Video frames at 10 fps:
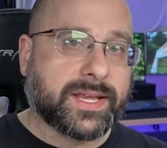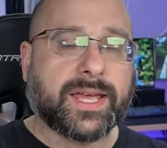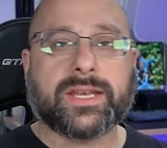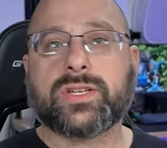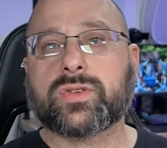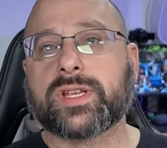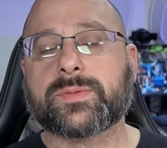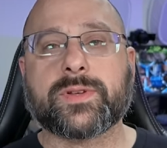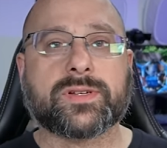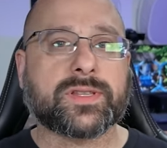any
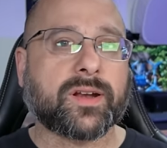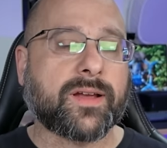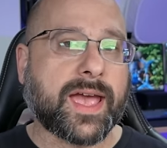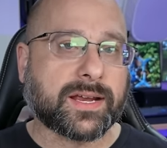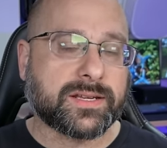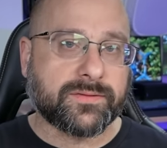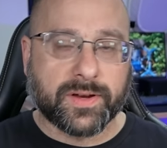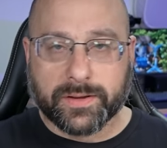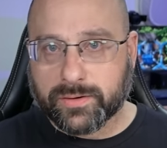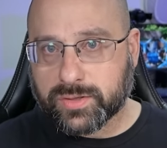transmitters that are active
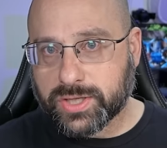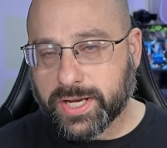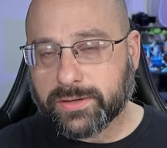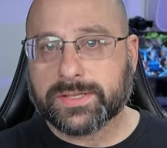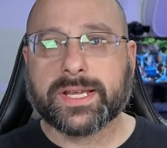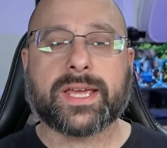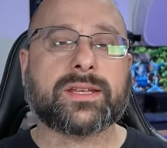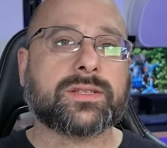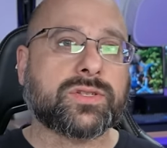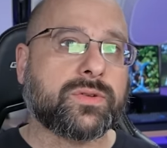on those channels
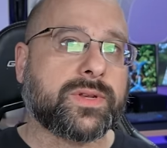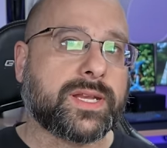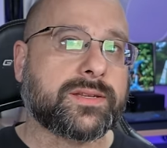and tune into